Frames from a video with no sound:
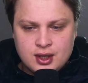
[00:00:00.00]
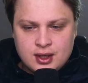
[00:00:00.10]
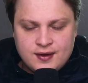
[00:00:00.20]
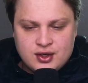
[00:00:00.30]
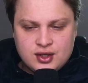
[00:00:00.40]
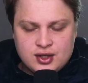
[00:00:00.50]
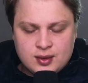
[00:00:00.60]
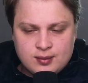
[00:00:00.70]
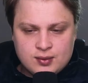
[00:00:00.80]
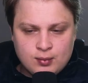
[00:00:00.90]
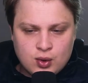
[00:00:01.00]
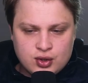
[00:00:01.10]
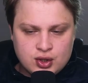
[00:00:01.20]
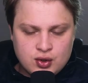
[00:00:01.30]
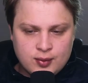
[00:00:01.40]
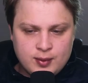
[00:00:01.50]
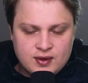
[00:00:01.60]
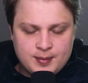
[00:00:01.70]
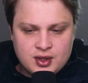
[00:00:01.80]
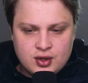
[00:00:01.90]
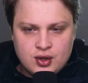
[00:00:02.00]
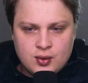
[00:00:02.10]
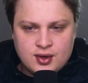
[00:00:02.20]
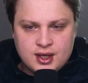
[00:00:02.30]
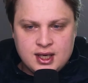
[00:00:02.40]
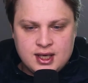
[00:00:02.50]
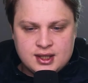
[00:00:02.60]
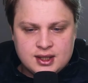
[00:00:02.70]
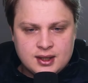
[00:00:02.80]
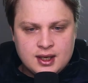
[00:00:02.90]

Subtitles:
And eventually some more snow could move up into the northeast.